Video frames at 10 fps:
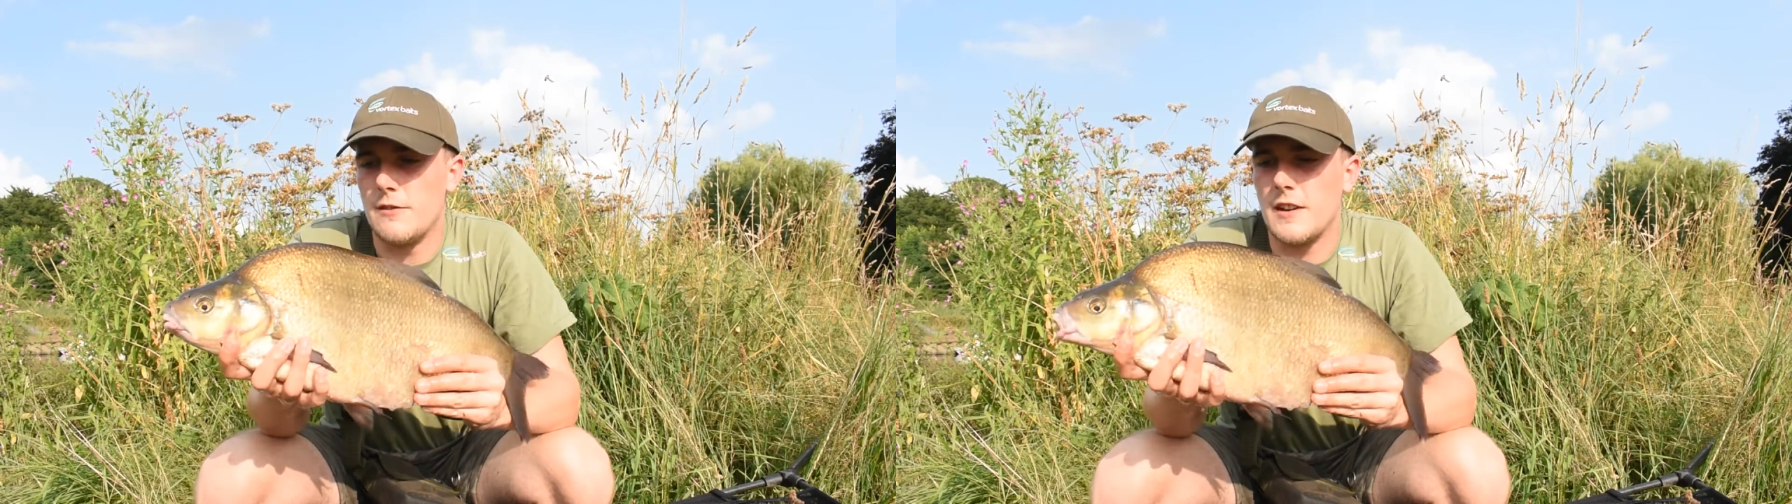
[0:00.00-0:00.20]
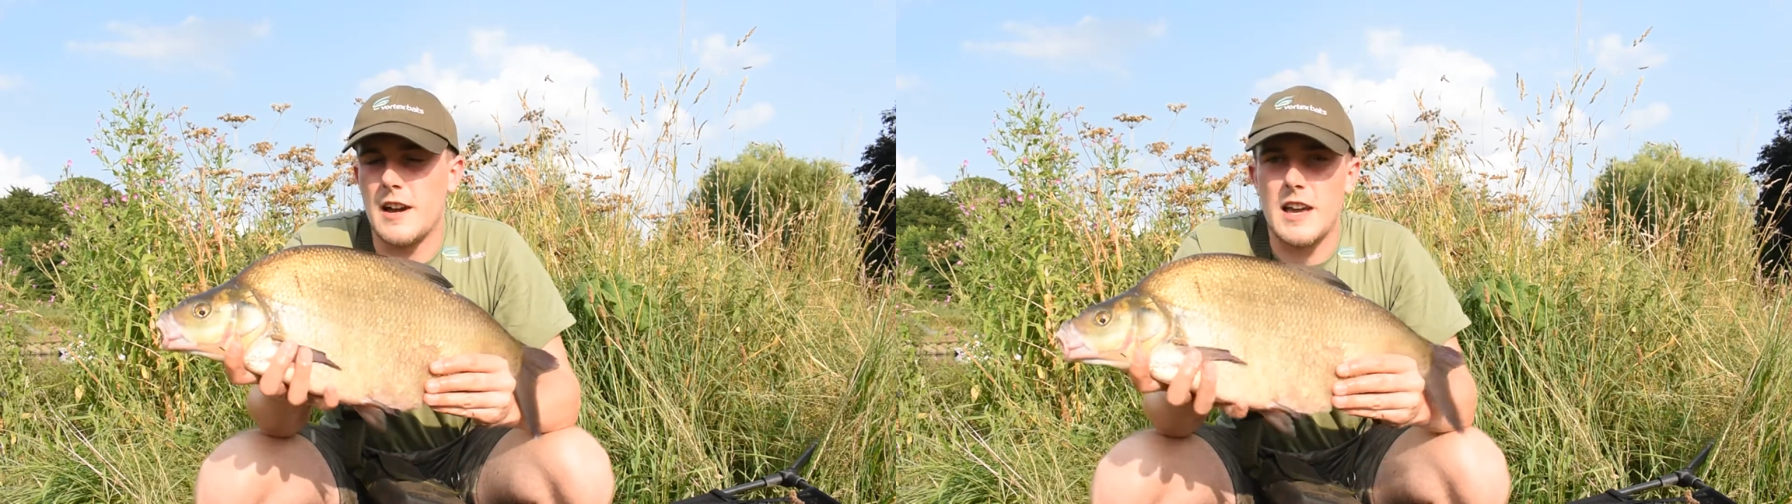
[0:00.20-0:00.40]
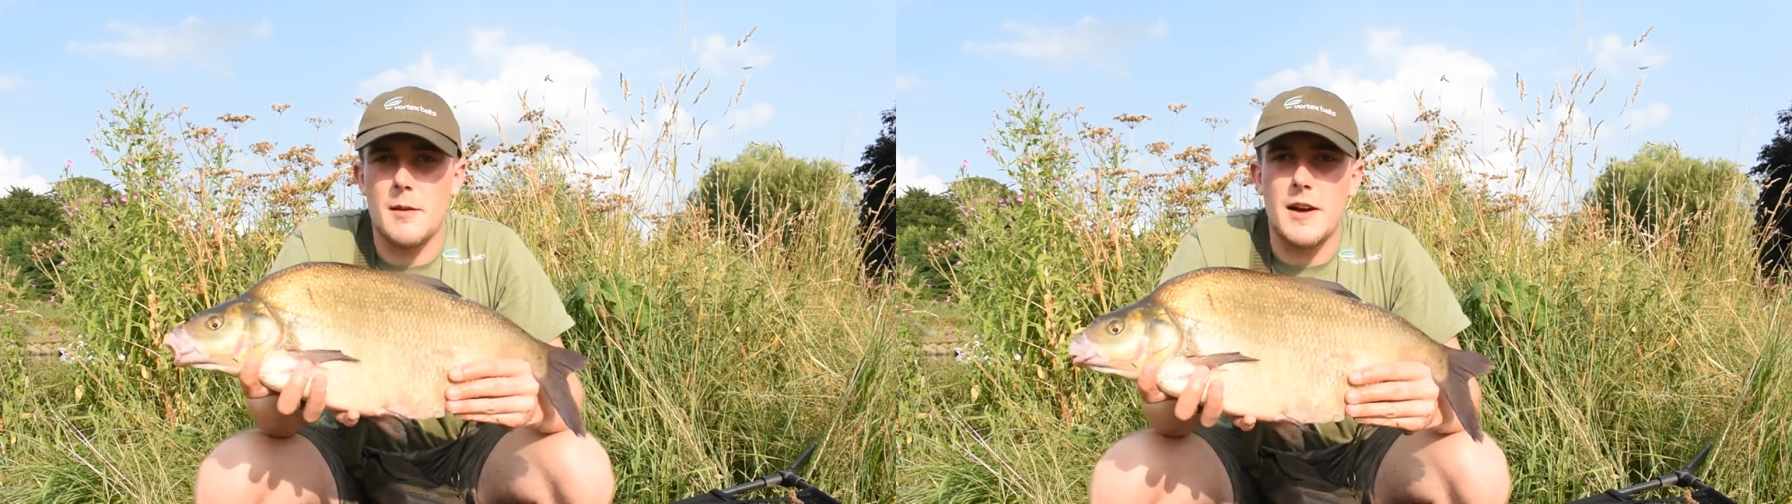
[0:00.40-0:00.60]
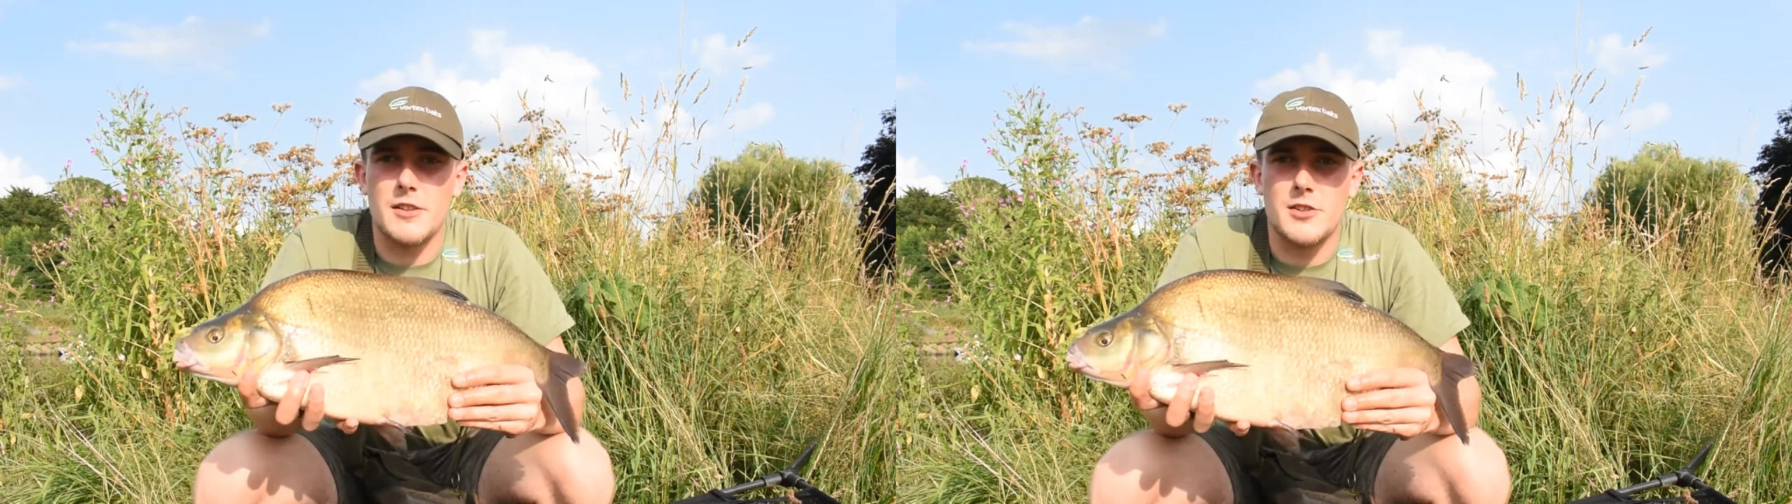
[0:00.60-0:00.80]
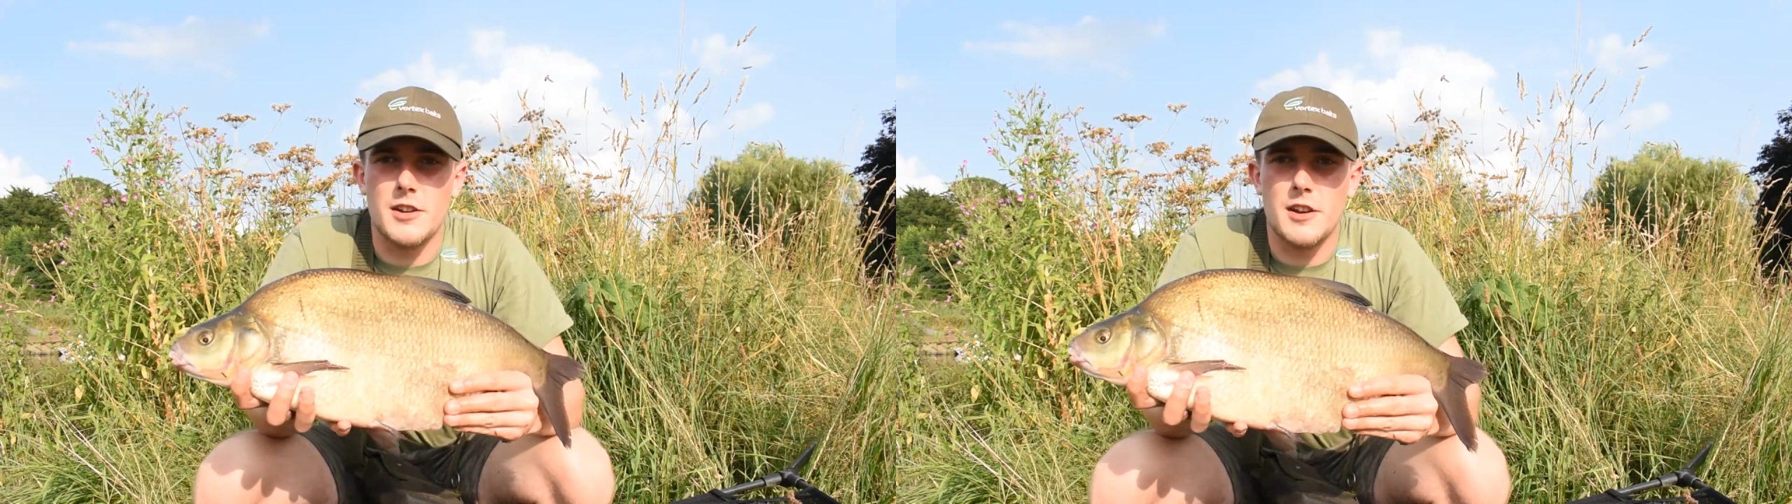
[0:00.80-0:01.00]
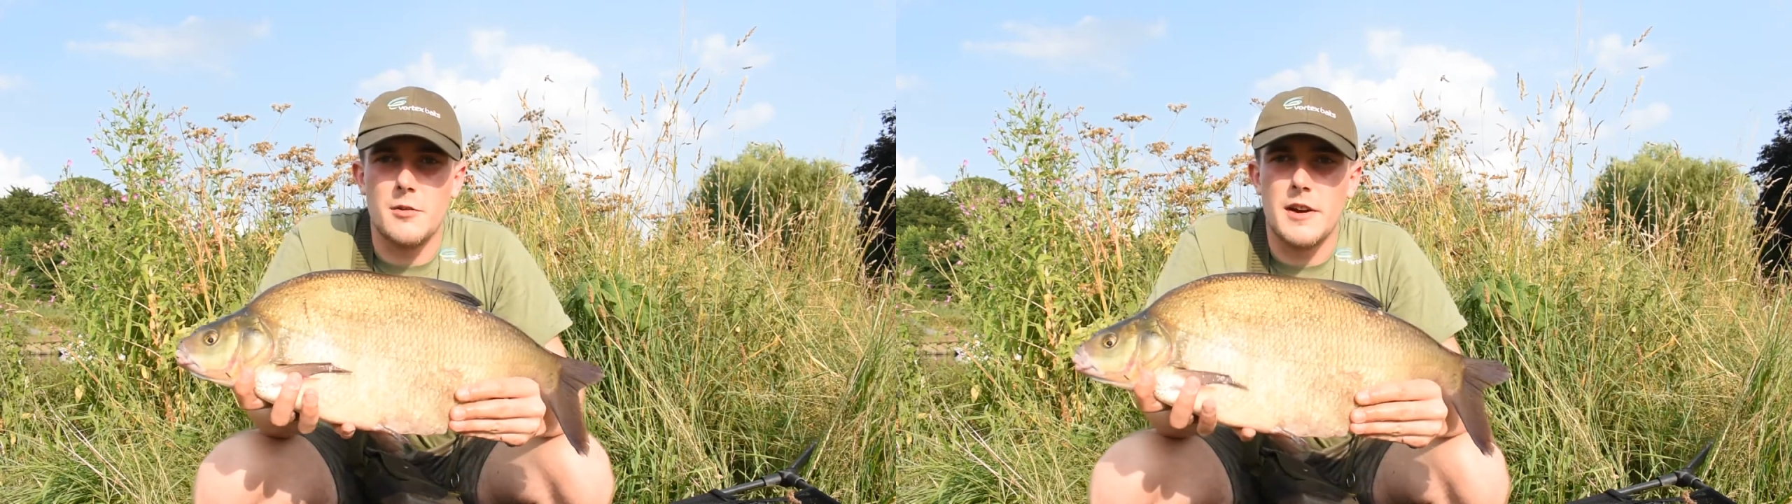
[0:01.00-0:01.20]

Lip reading: I think I am actually going to